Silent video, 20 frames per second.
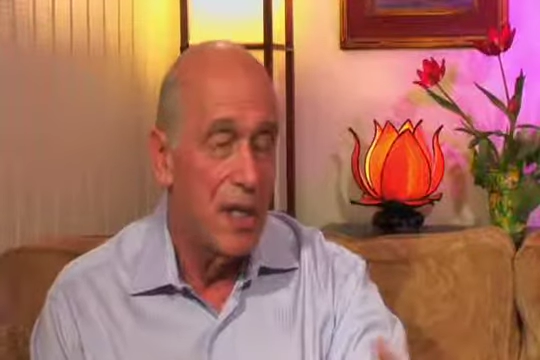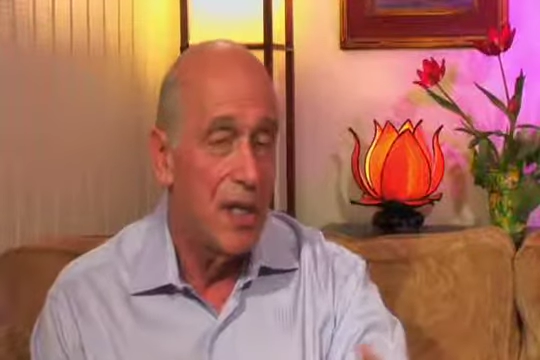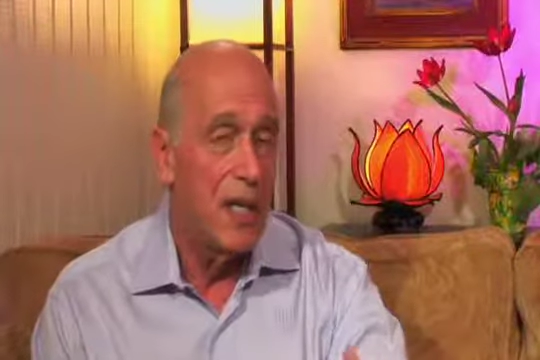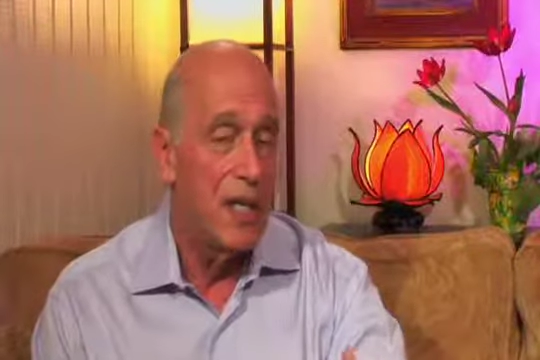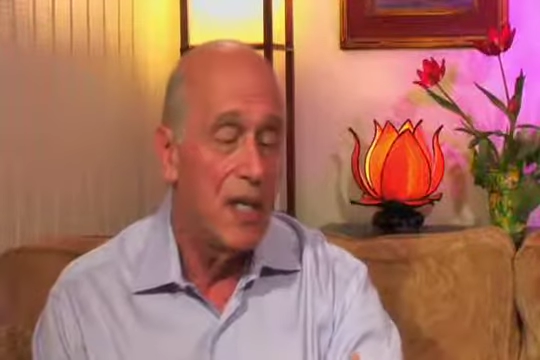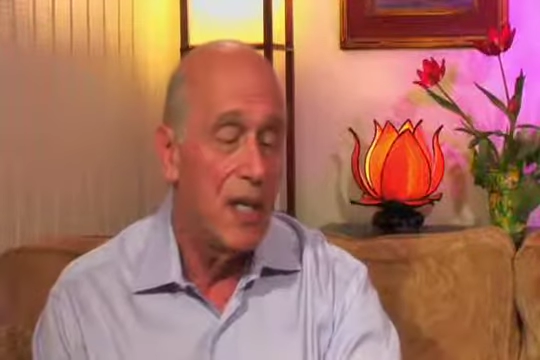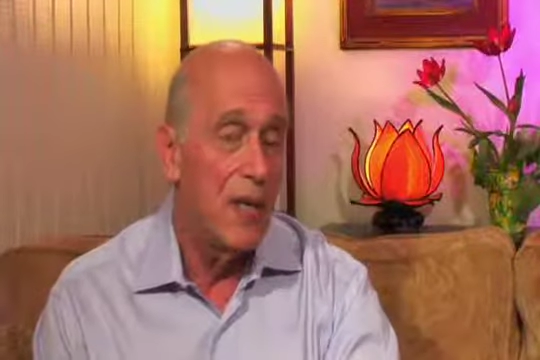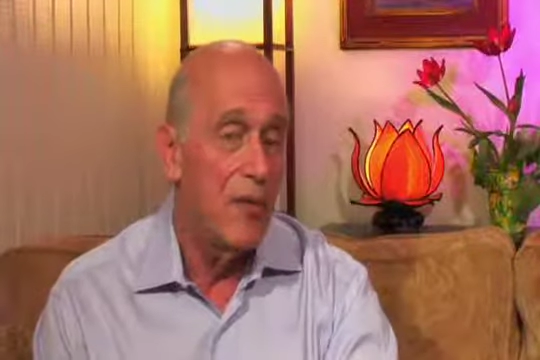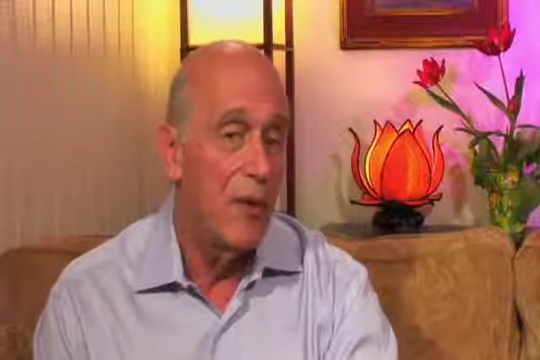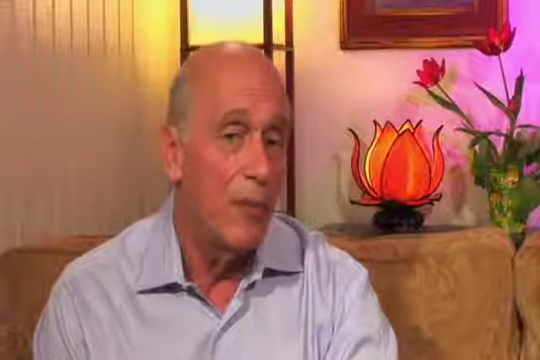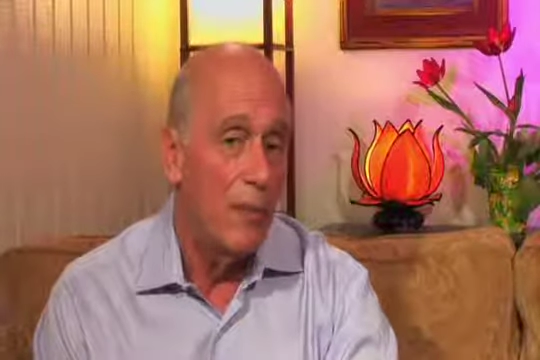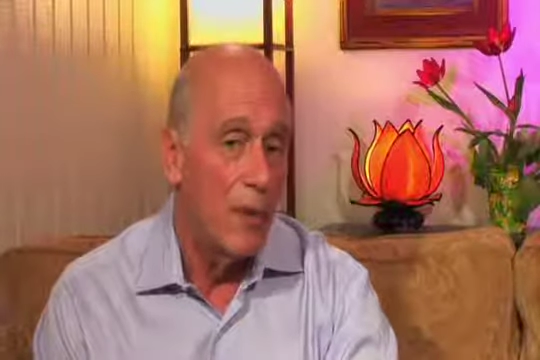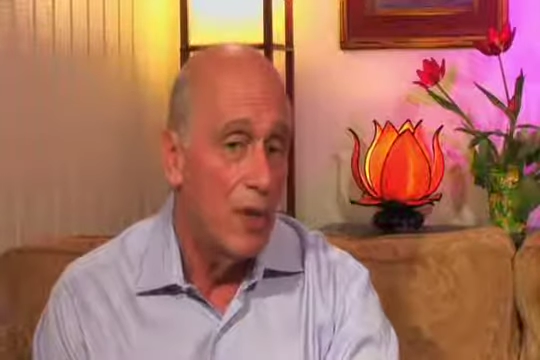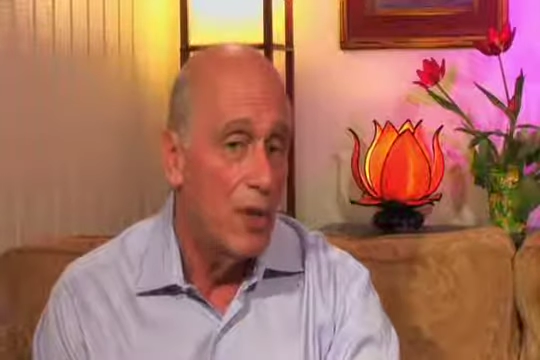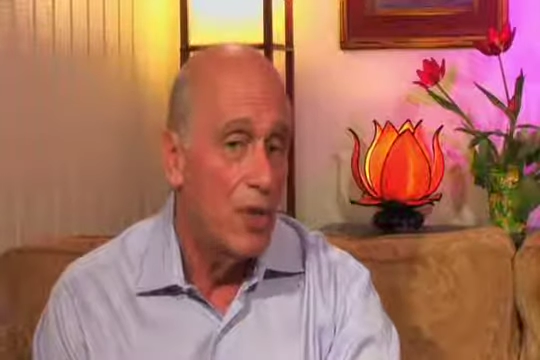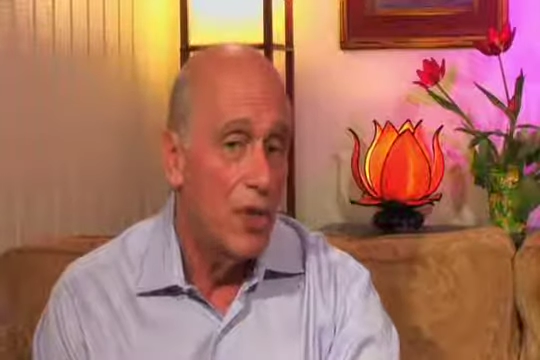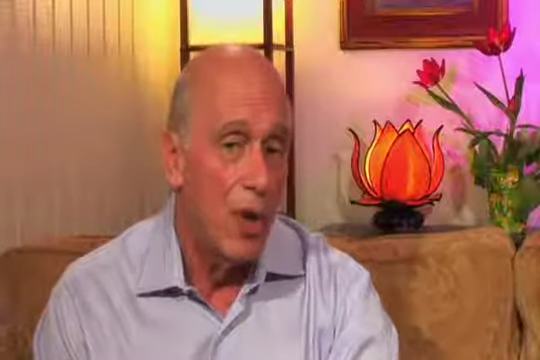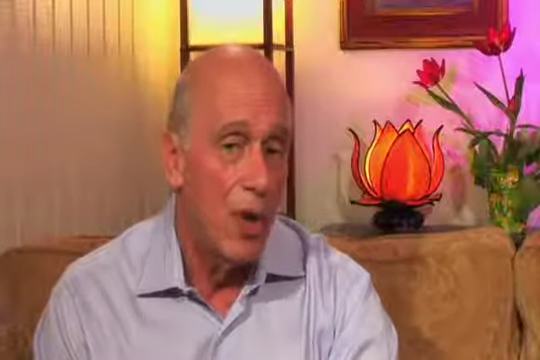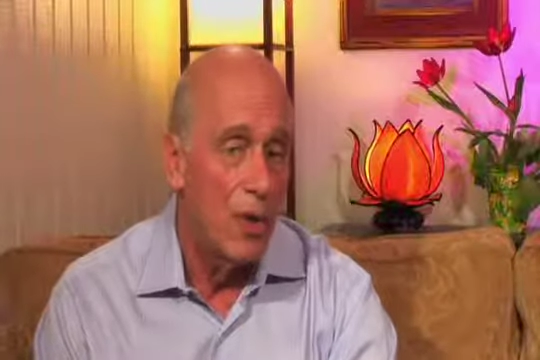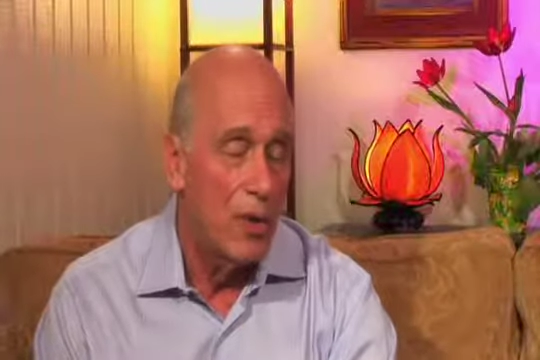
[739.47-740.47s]
And it's even been
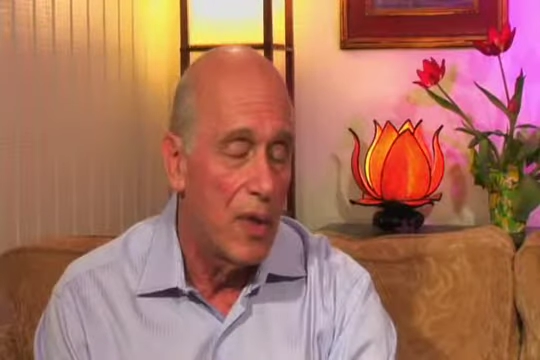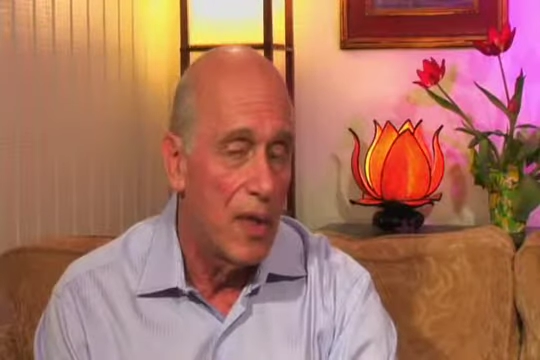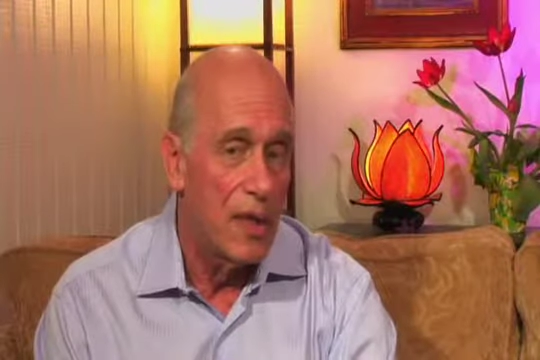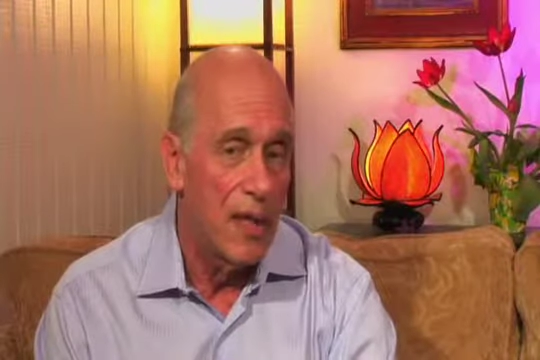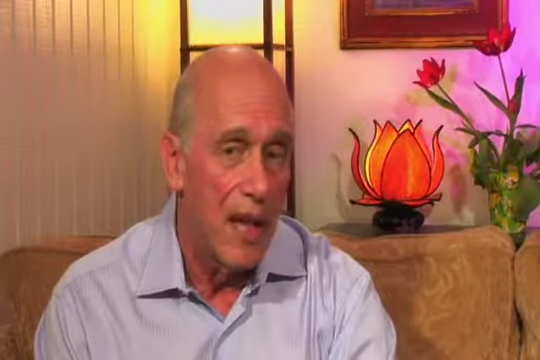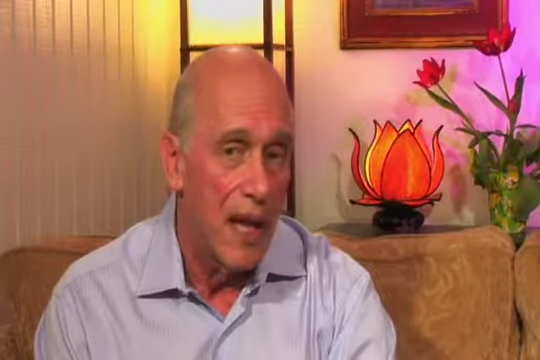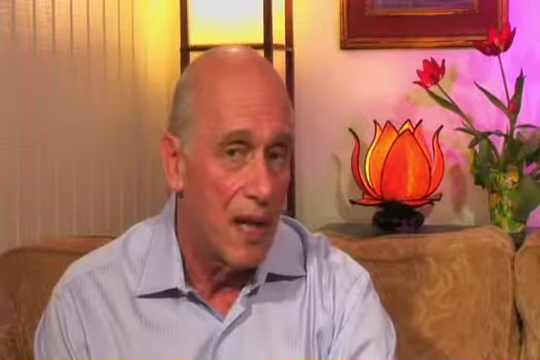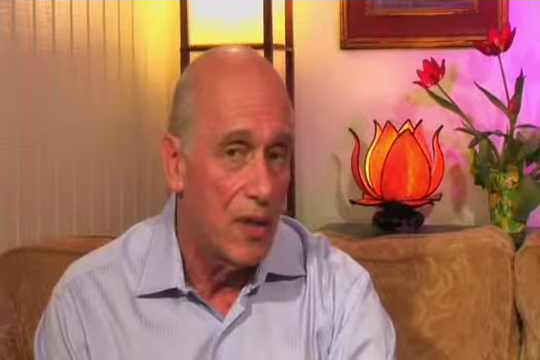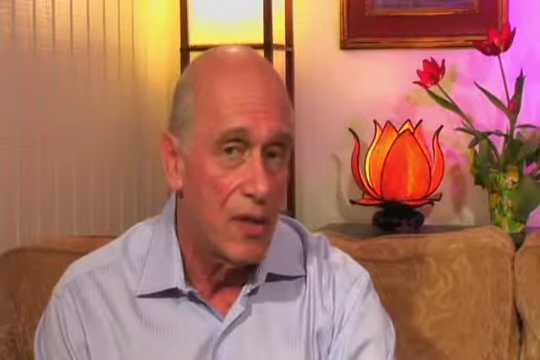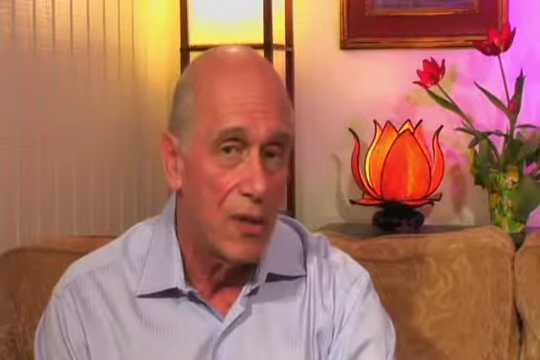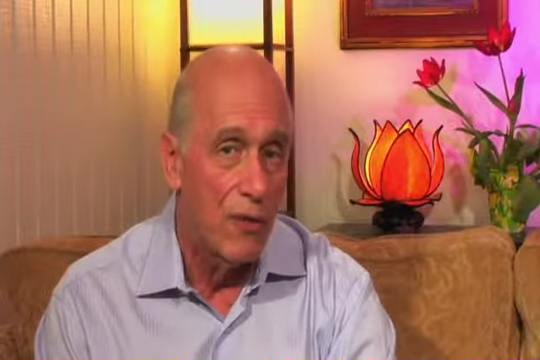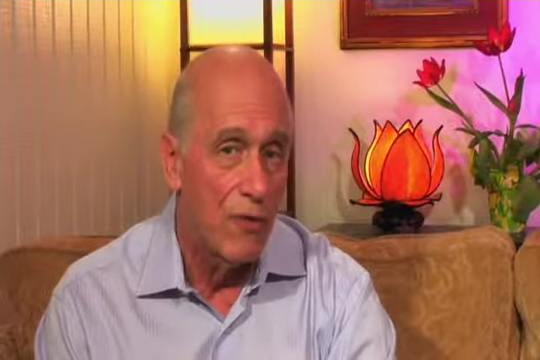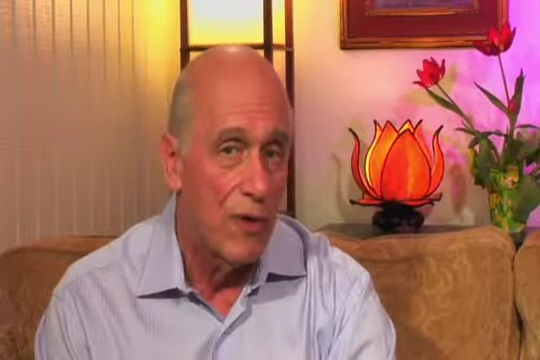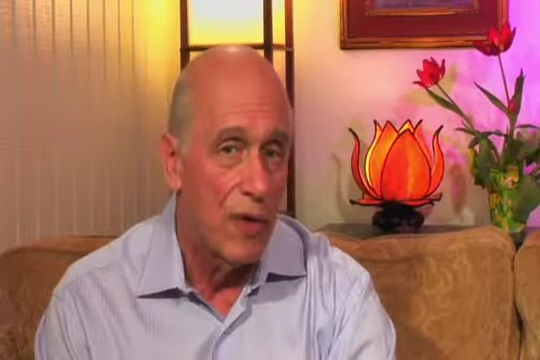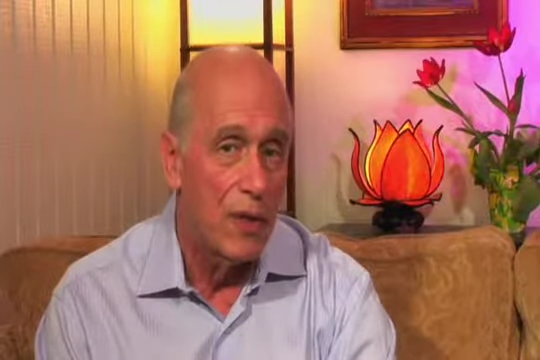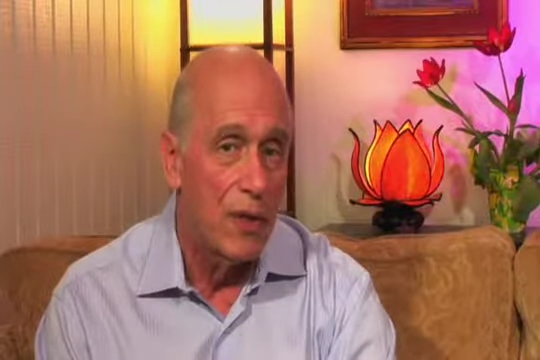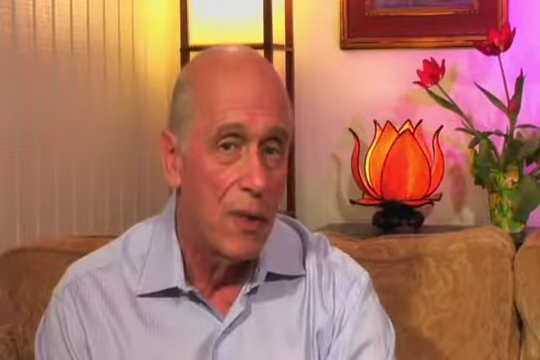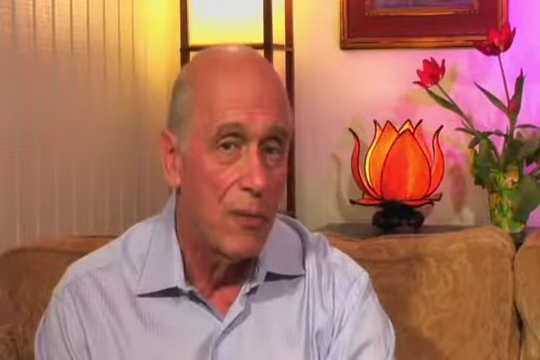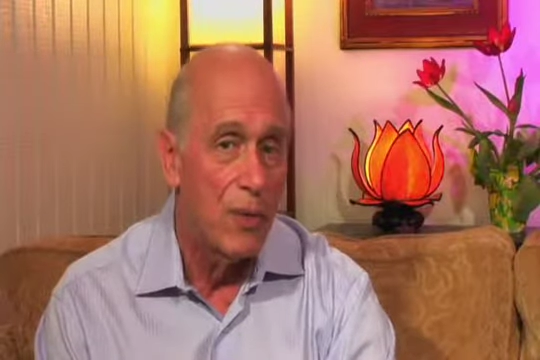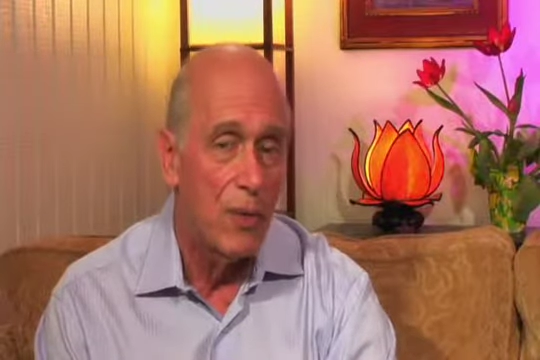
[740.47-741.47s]
shown that cancer
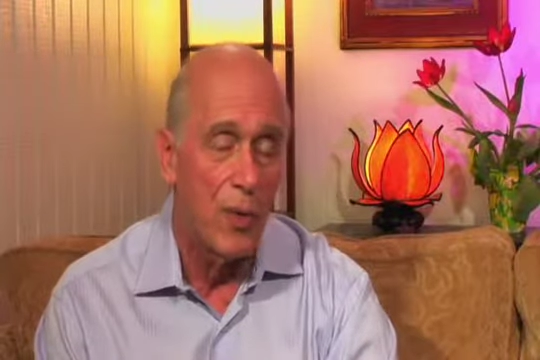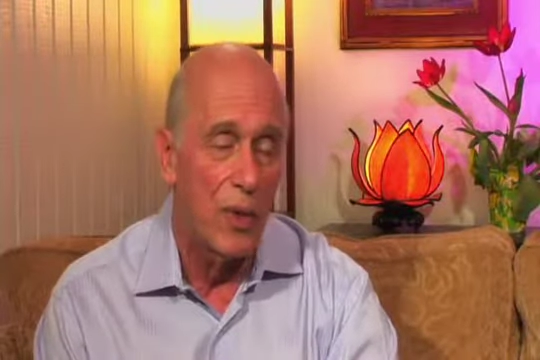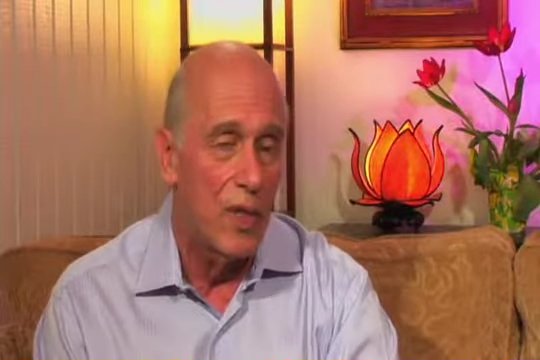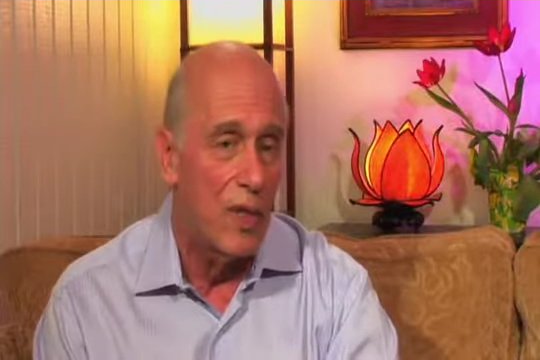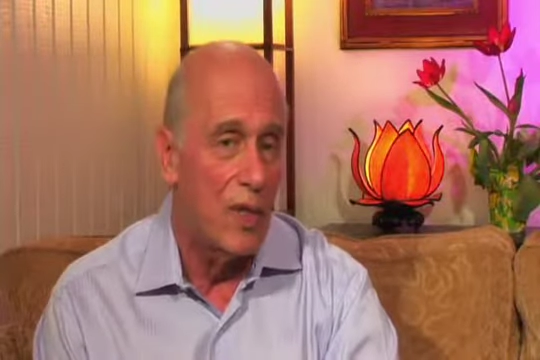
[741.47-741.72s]
victims with